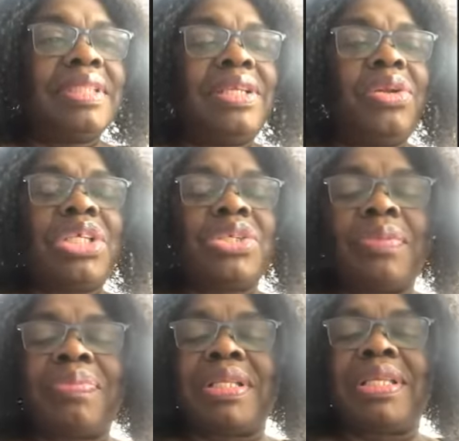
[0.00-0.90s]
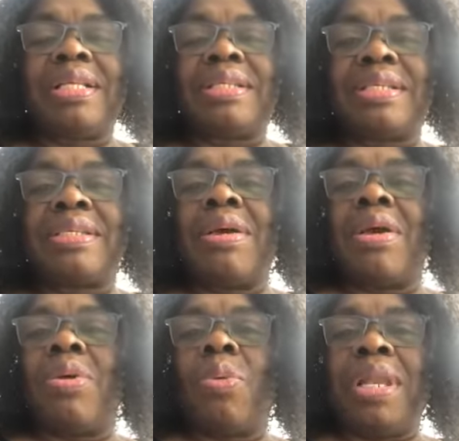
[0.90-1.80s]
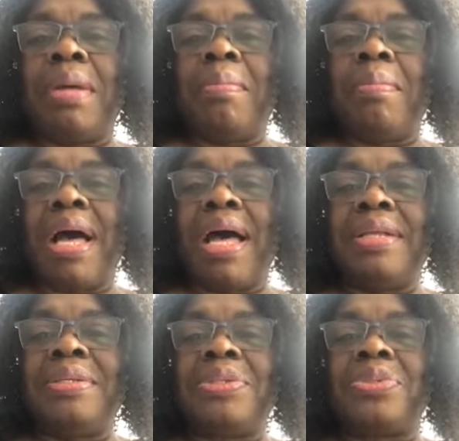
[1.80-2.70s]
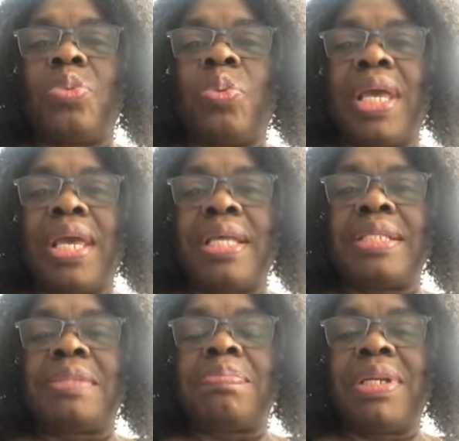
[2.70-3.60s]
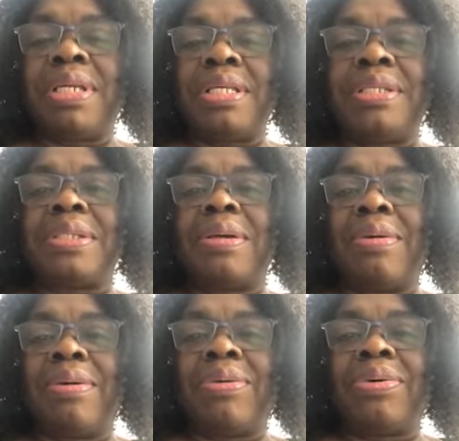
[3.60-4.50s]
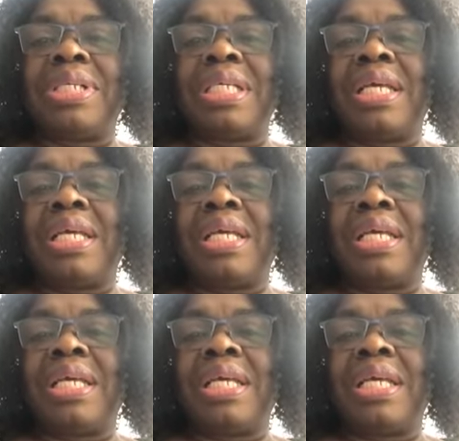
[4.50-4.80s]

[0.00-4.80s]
You know, the scripture tells us, when a man's ways please God,